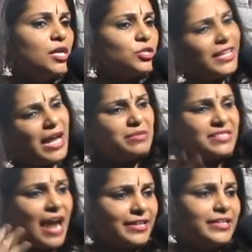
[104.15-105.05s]
So then I
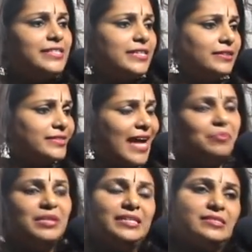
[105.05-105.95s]
started eating the
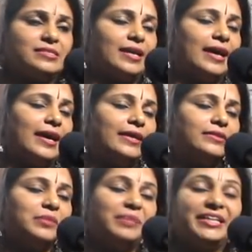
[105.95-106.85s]
tablets
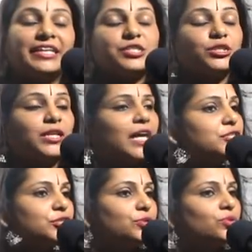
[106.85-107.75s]
and the medication
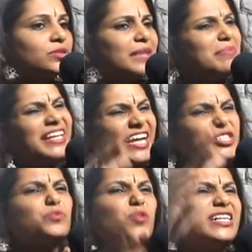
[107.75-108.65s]
continued. That
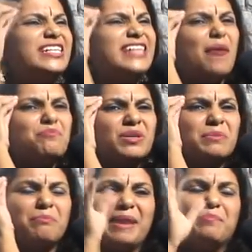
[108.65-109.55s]
medication would numb
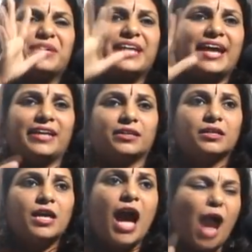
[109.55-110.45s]
my brain.
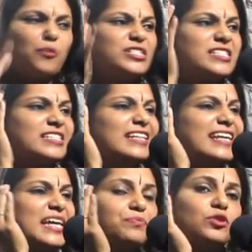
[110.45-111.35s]
I would
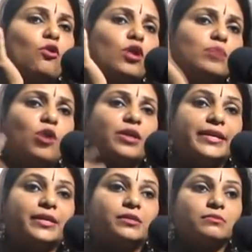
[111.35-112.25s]
sleep the whole
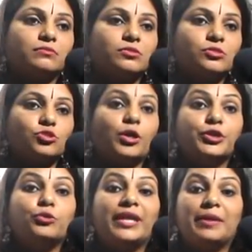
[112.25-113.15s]
morning. So a
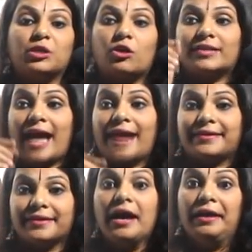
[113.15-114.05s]
new label got
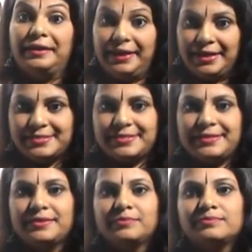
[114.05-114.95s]
added:
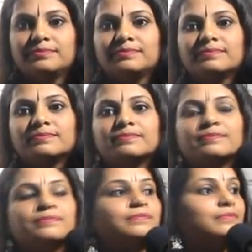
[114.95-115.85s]
lazy,
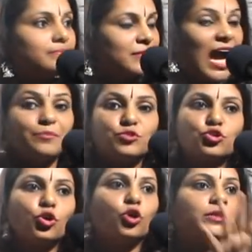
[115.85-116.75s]

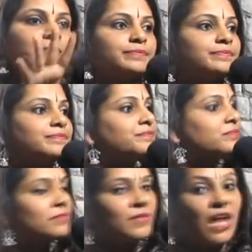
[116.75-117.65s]
kamchor,
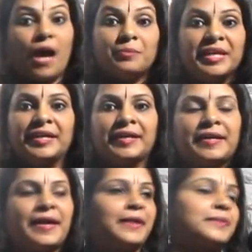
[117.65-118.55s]
kaam nahi
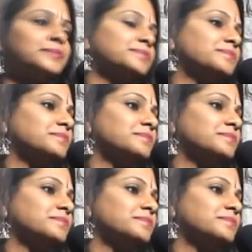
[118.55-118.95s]
karna hai.